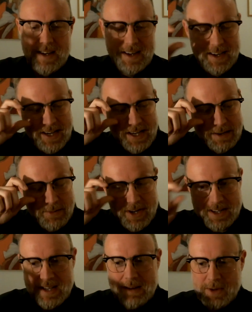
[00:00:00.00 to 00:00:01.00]
here I'm
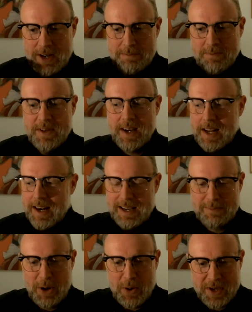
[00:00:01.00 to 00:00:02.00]
gonna I'm gonna I
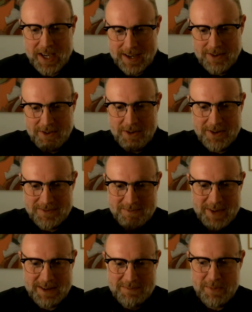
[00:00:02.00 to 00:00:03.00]
like poking on on
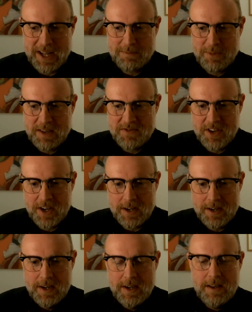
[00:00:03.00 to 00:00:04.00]
my pet peeves here.
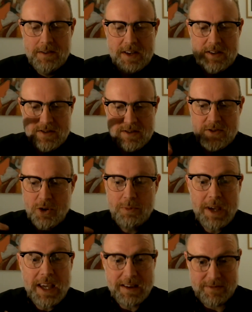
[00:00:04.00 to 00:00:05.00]
This to
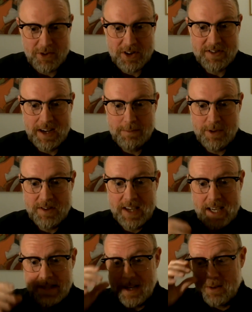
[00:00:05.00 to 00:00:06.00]
me, for example,
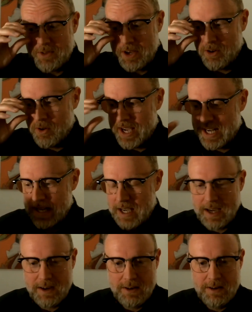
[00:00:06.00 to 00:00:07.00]
takes out the whole
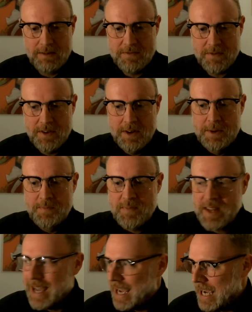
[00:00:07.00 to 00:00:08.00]
idea of
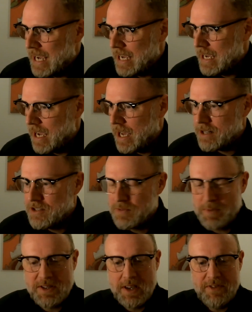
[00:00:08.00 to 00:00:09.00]
a edge
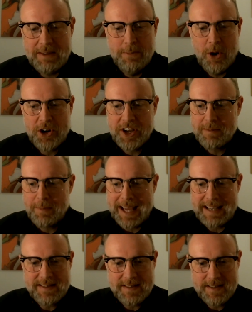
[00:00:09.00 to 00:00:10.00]
specific
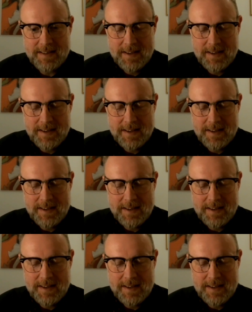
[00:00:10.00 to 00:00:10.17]
marketplace.